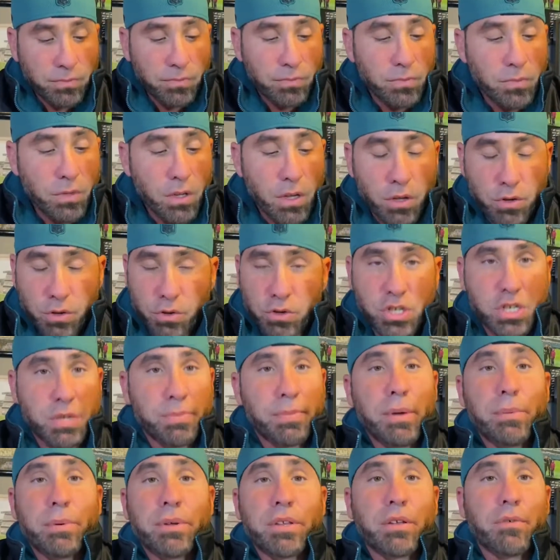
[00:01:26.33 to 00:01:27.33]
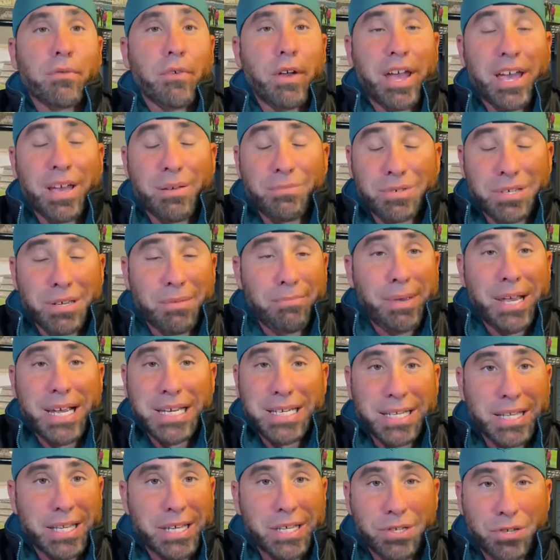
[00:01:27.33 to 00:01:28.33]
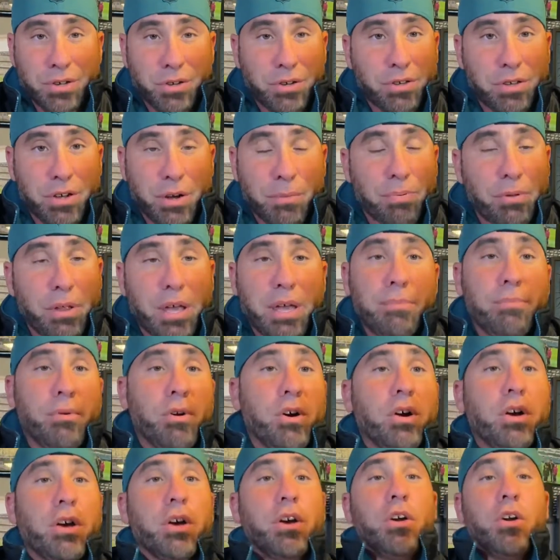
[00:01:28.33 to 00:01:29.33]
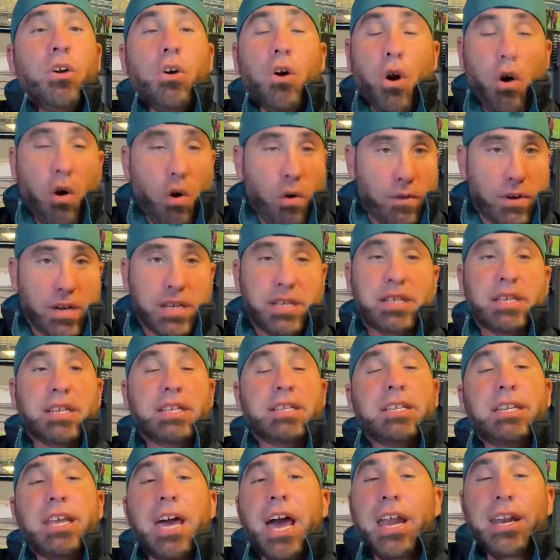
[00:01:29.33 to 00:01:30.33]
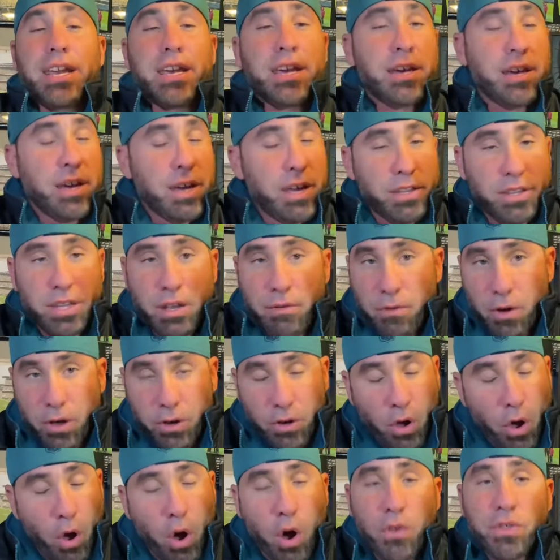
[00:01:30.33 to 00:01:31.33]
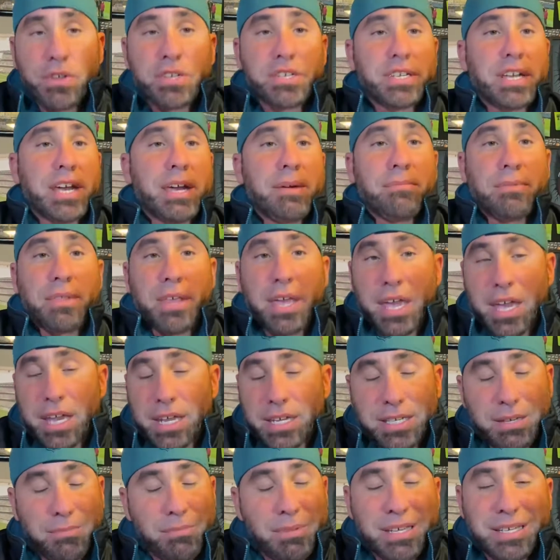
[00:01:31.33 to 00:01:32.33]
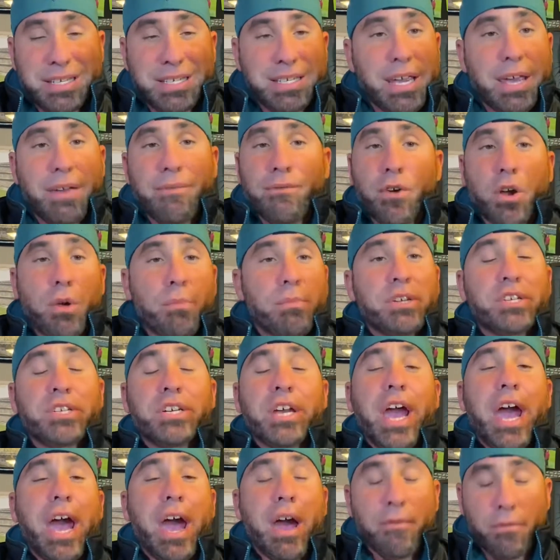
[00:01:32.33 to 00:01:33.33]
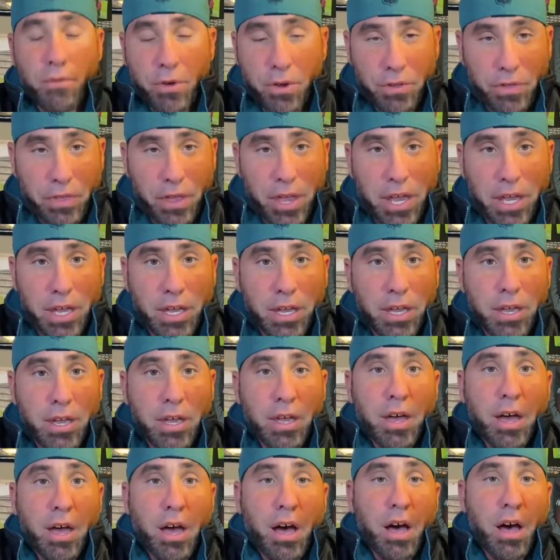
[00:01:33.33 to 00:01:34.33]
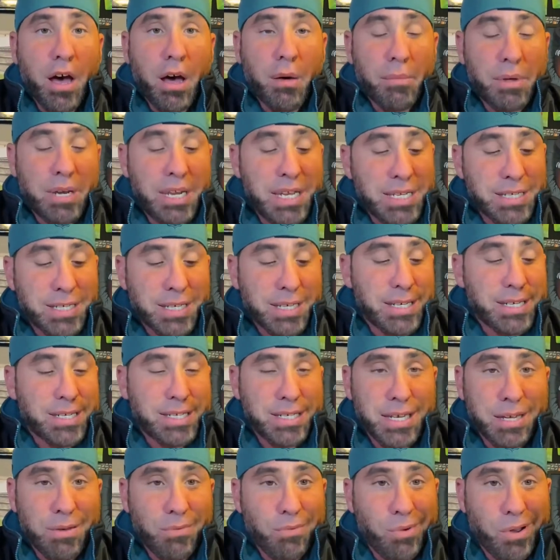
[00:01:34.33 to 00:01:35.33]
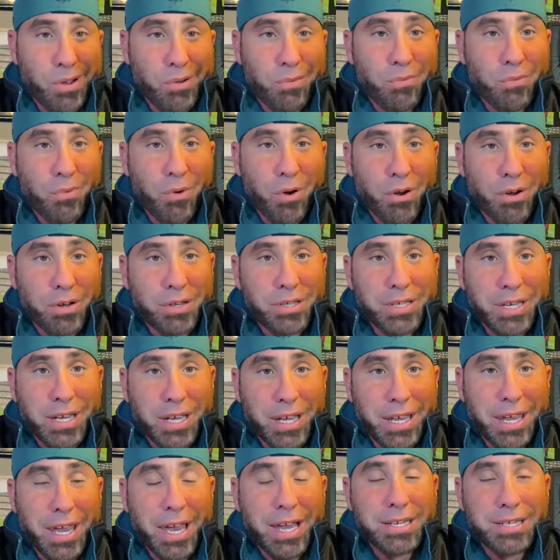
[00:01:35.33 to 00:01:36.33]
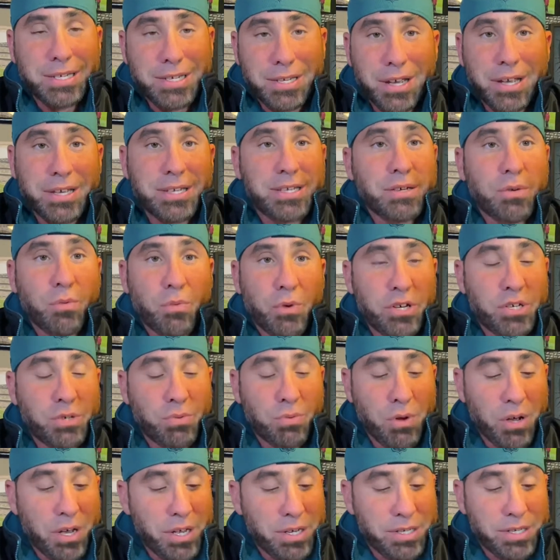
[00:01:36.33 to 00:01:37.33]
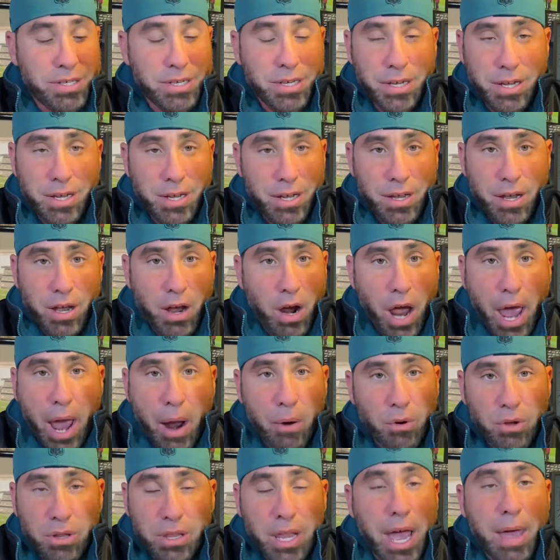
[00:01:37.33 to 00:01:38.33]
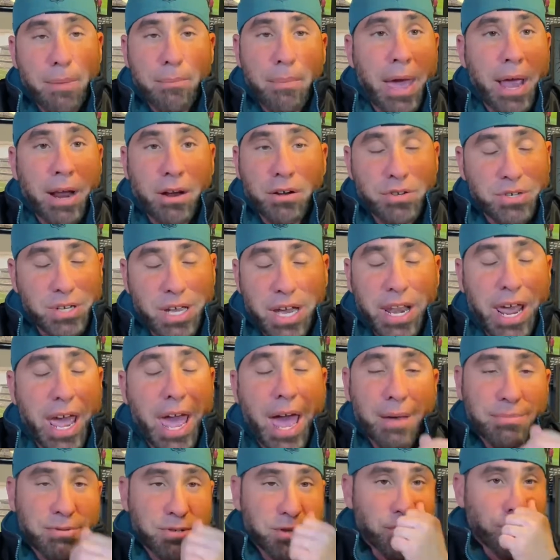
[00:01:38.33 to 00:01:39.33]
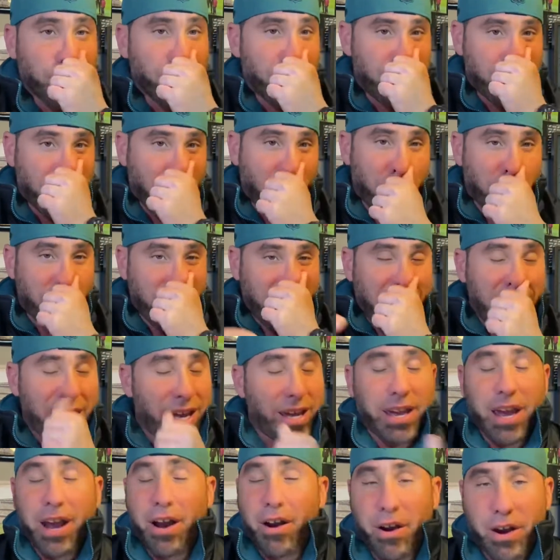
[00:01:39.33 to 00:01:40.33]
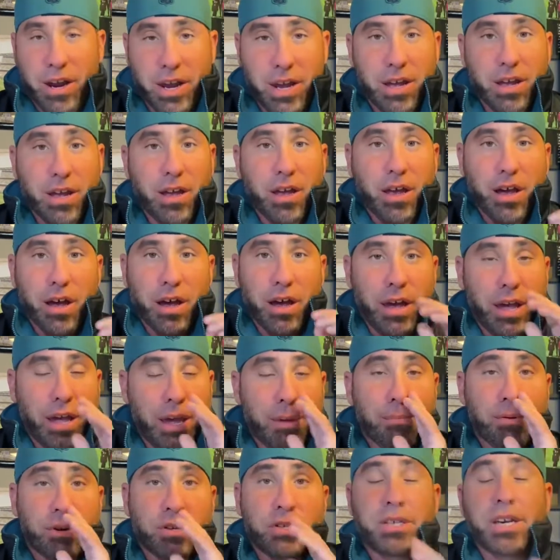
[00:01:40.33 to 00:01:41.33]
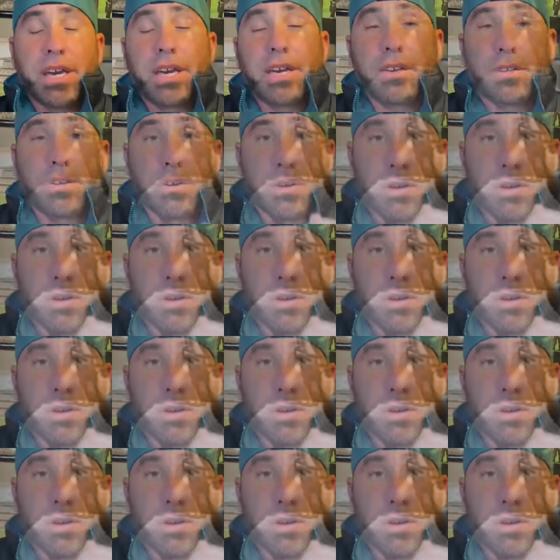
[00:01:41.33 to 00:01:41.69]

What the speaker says: used to be with the Rams and basically took their playbook over to Cincinnati. They run all the same things. I mean, same verbiage, everything. And he's going to see what worked against us, which was our linebackers got absolutely burnt. Nate Gary in particular.